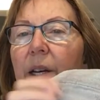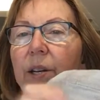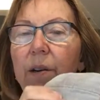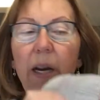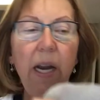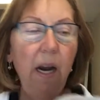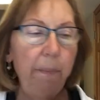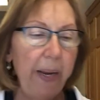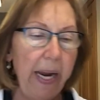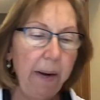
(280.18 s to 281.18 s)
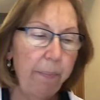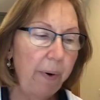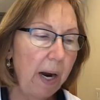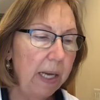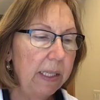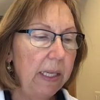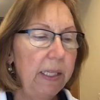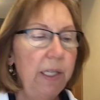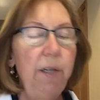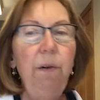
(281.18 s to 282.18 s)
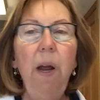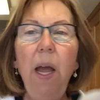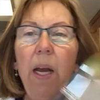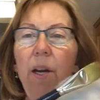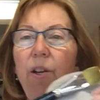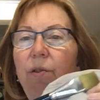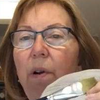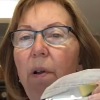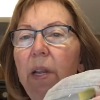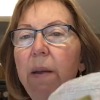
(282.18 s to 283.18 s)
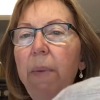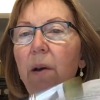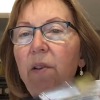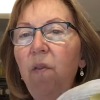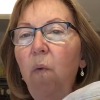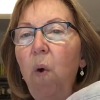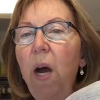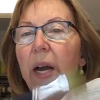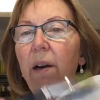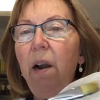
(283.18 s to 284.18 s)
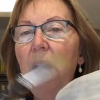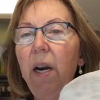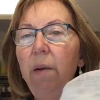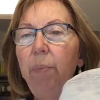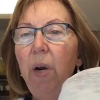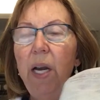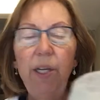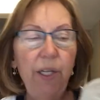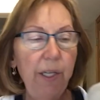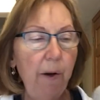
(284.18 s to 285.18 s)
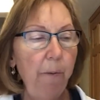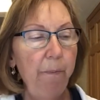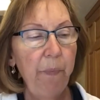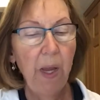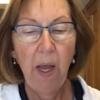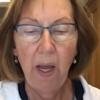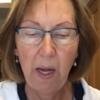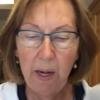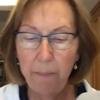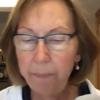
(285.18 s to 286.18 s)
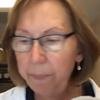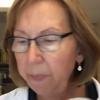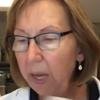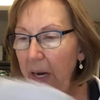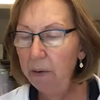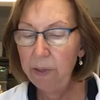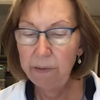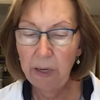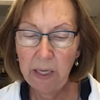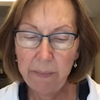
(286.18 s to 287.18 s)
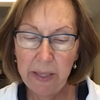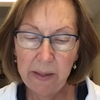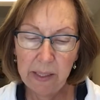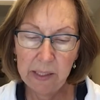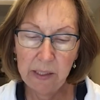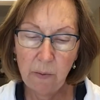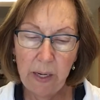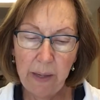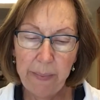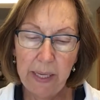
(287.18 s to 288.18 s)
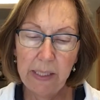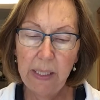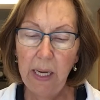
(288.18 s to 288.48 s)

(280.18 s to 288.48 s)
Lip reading: during our paint process to control the amount of water on our brush. So I always recommend this quite a bit.